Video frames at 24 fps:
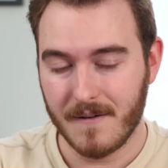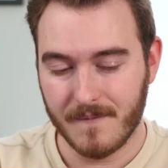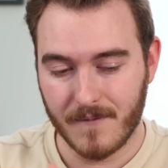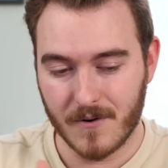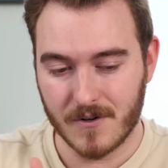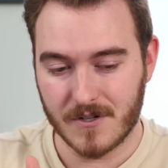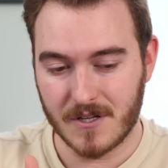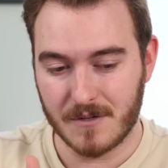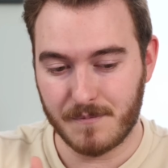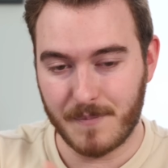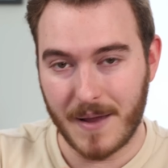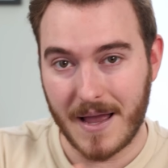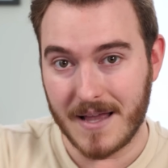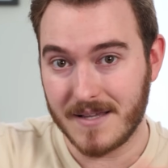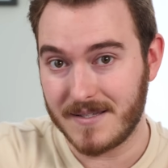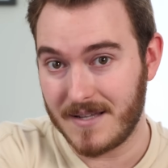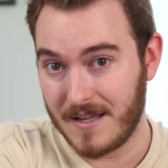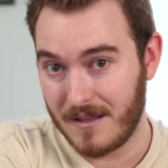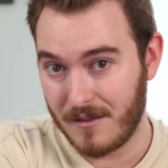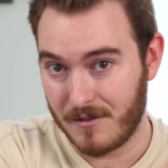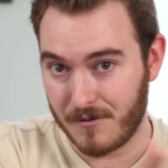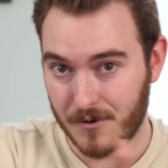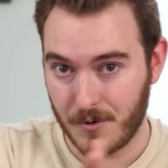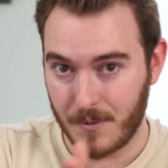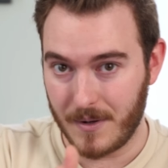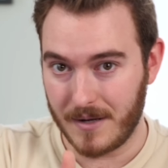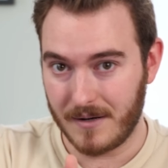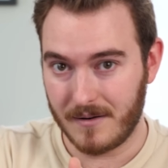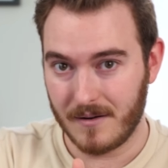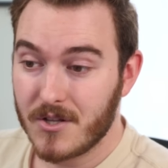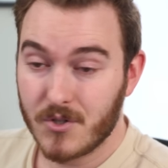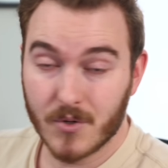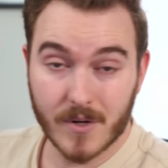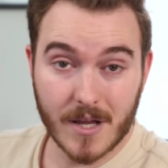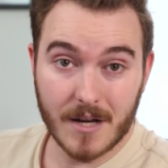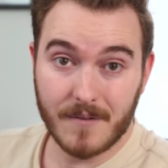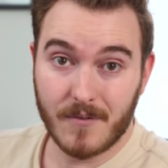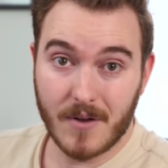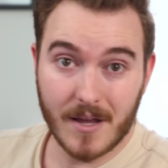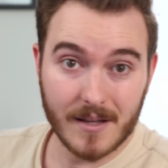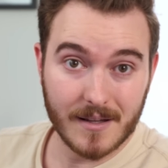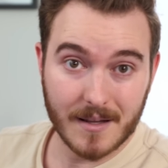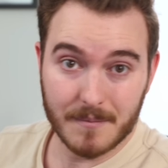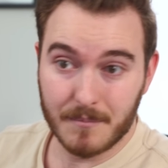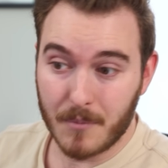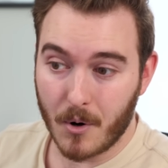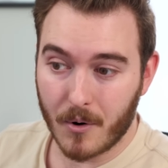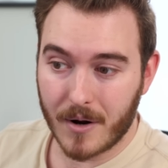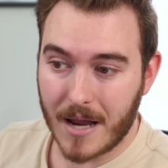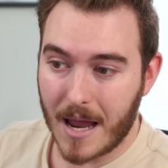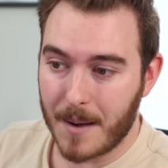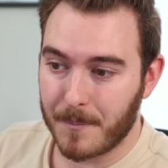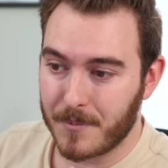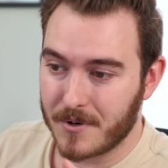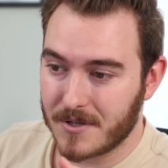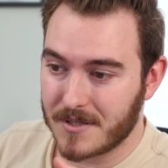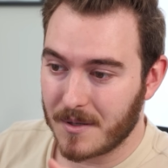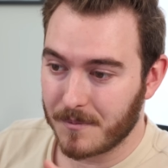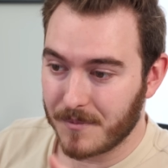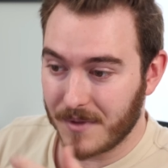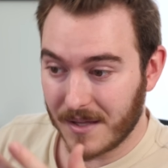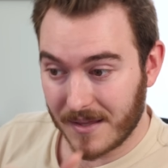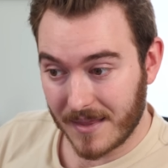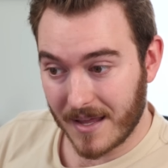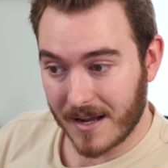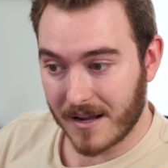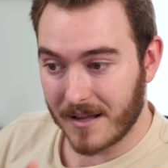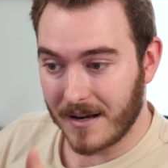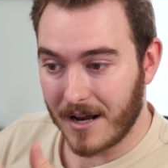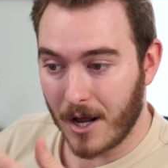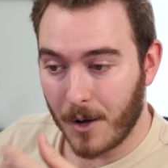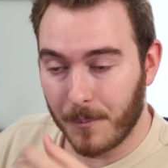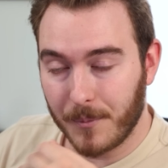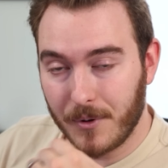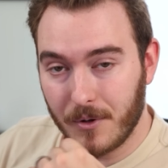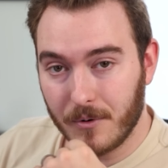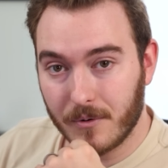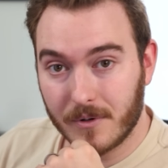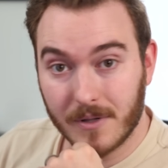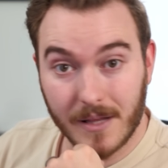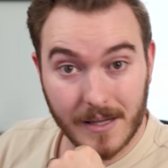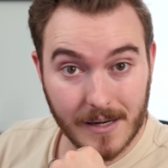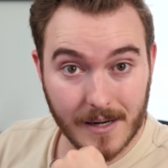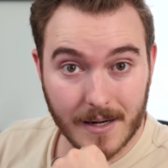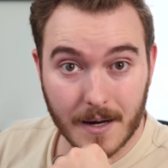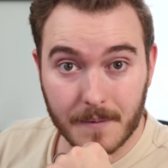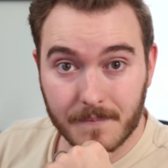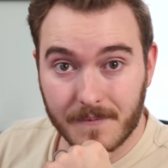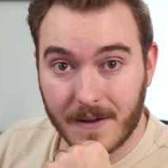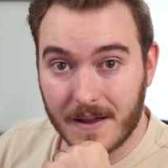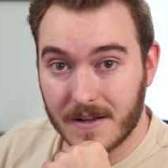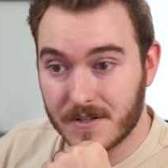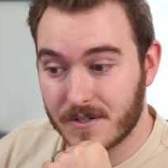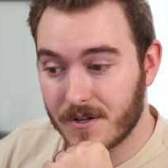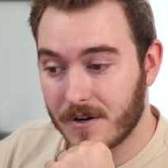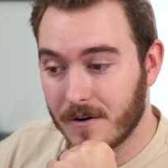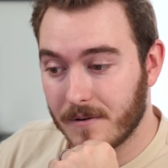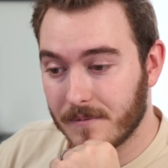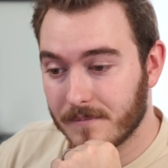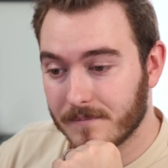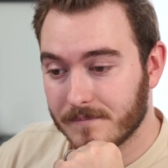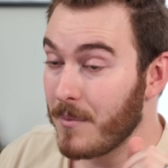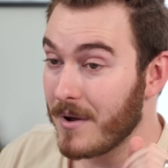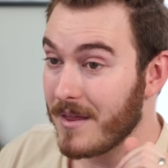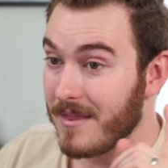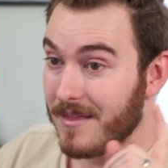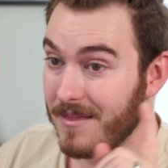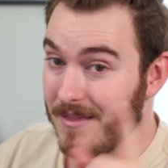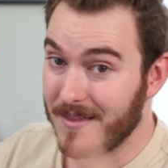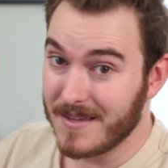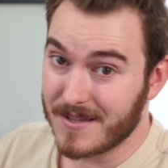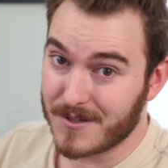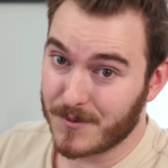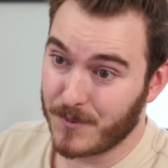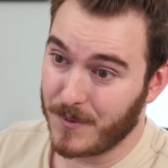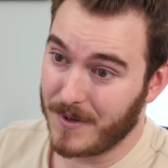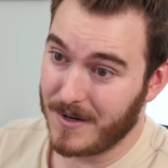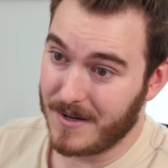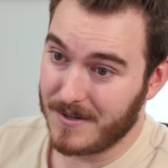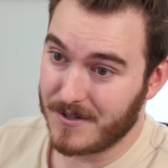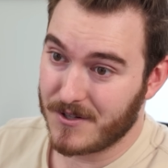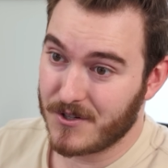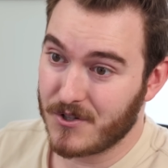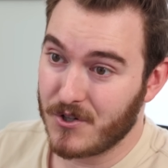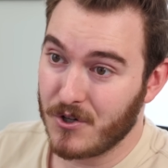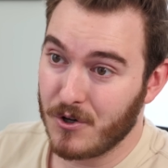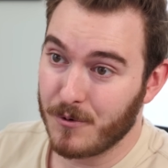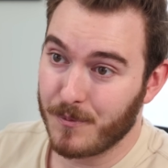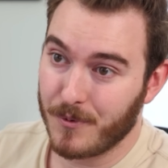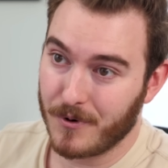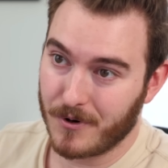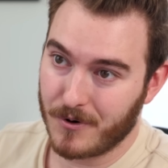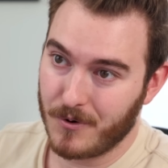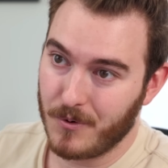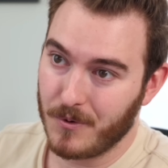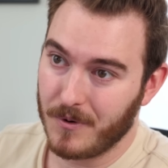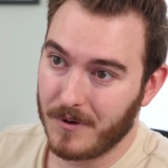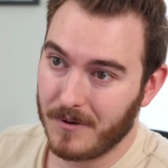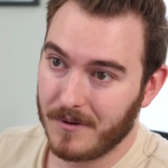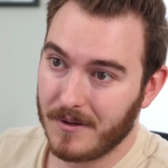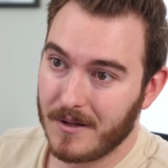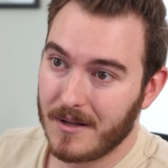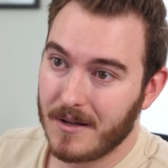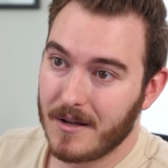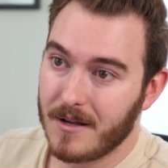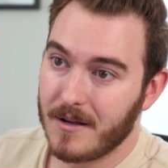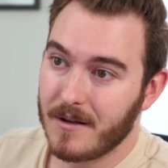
versus passing through it. So again, if you had like mocap or something, that could help you clean it up faster. But this one is super cool.